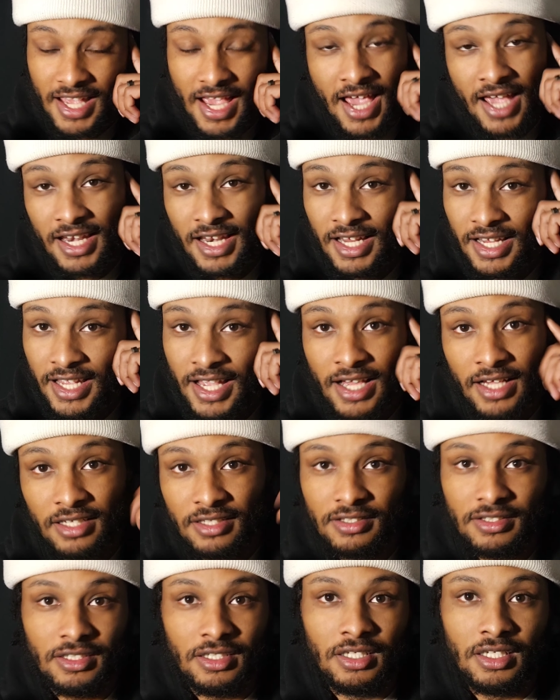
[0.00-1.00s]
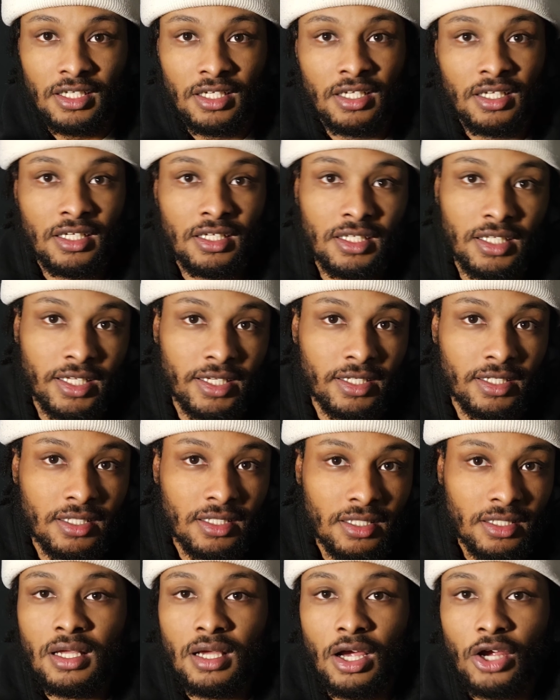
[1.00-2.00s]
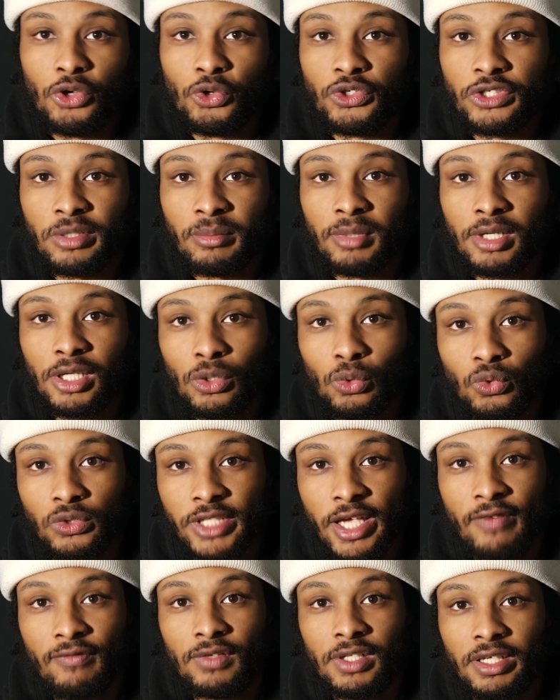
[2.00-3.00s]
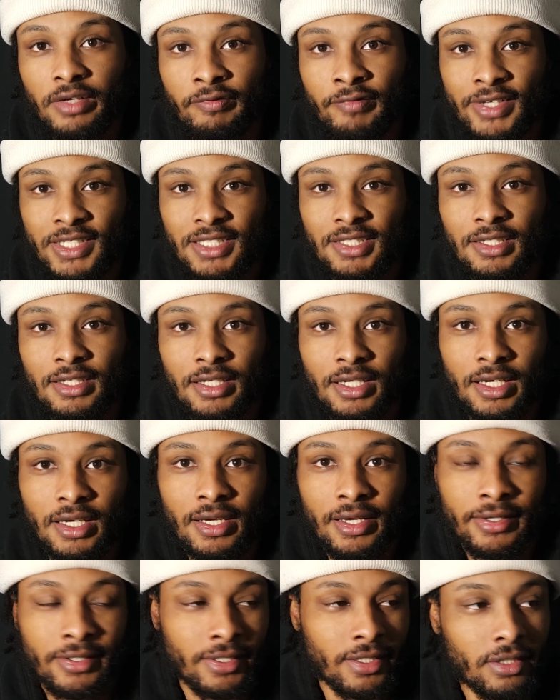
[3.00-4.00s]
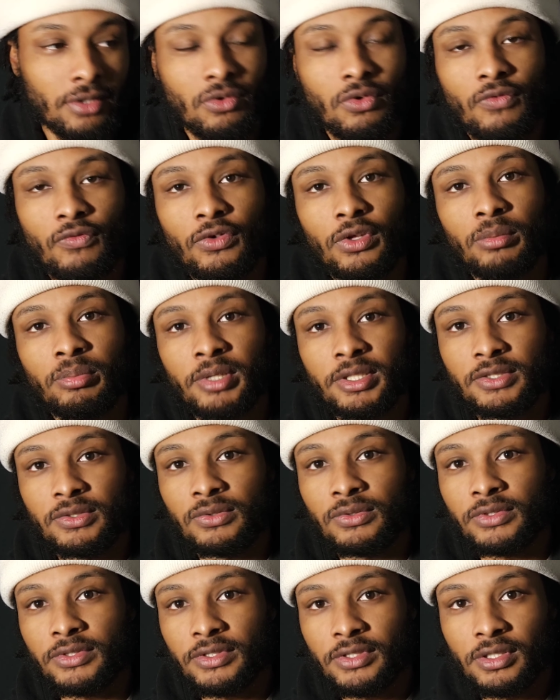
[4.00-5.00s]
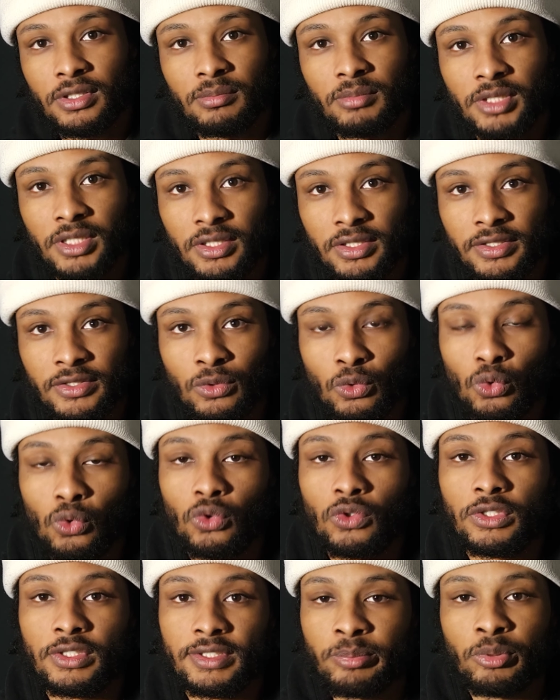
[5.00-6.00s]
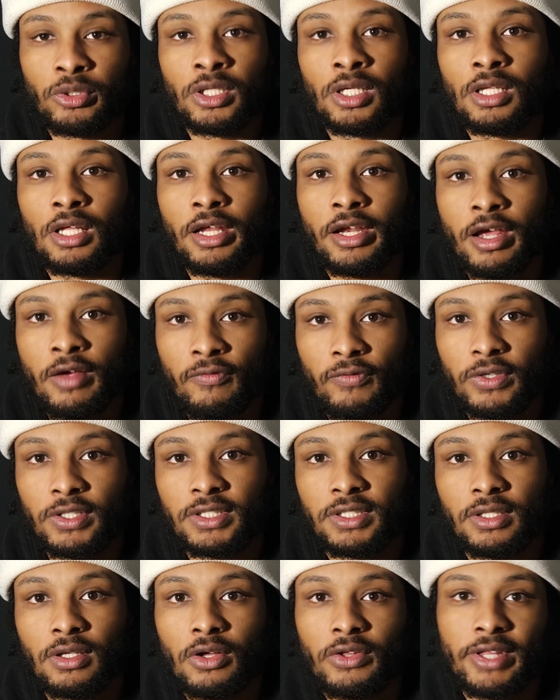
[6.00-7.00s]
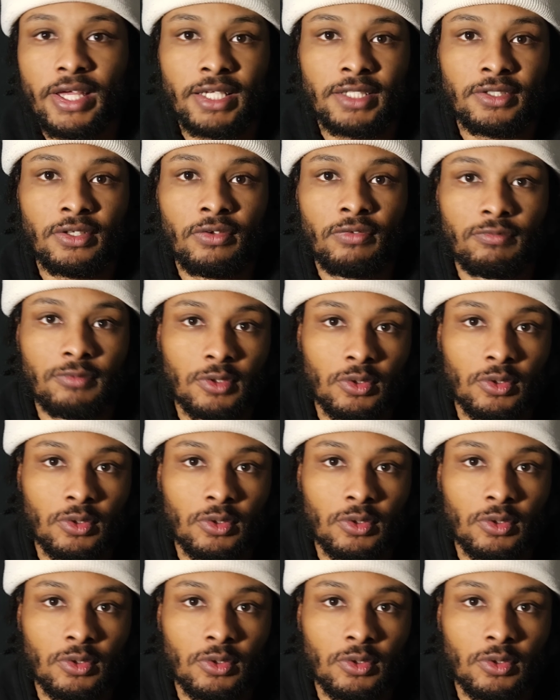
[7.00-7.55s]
And uh, yeah, like, are you somebody who's heavily invested in AI? Then go for the Pixels because Google is putting a lot of effort into all that stuff.